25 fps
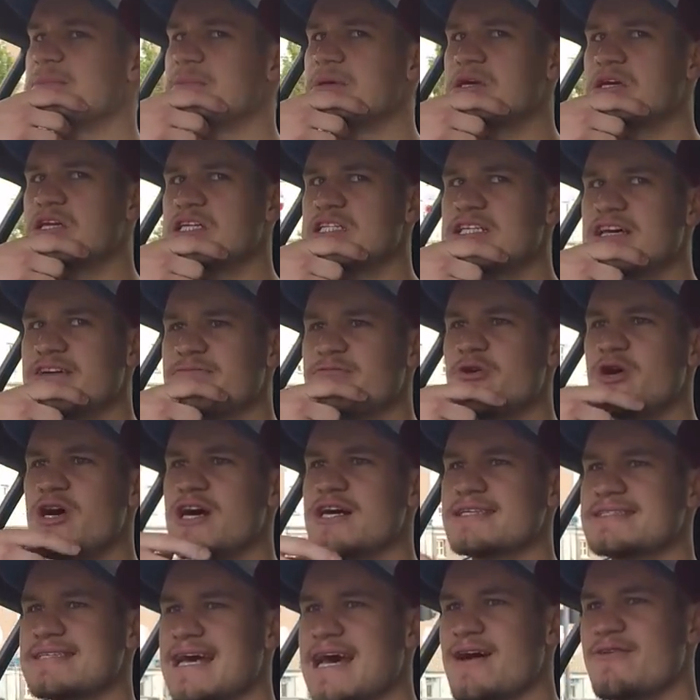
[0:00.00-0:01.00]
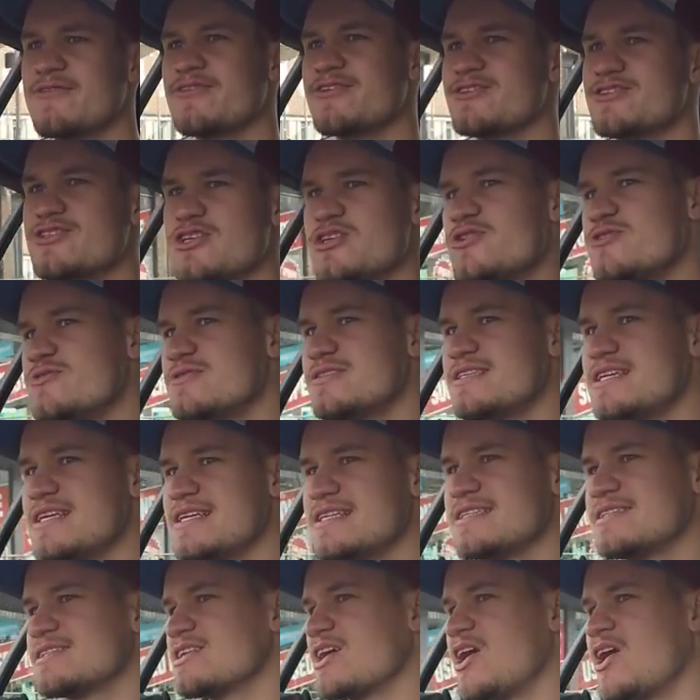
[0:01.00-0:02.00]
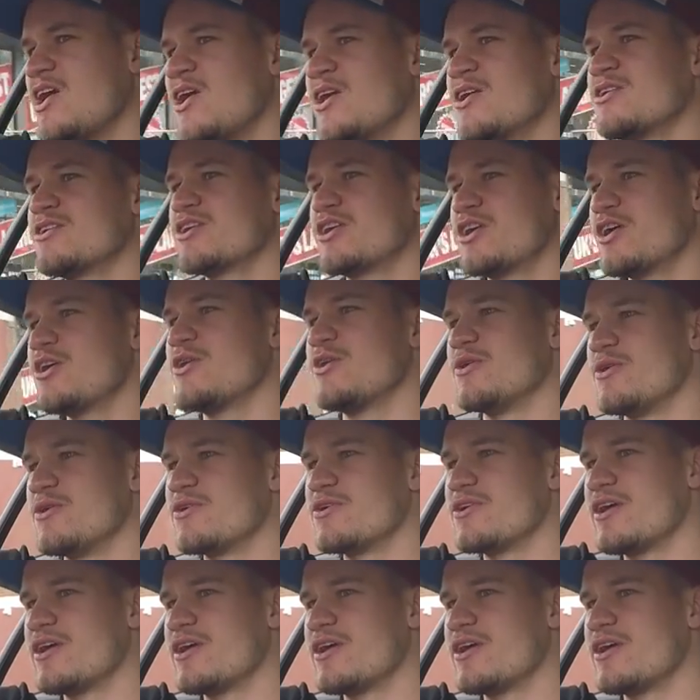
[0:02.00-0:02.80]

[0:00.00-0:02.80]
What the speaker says: Because I've worked out that 2 seats aren't good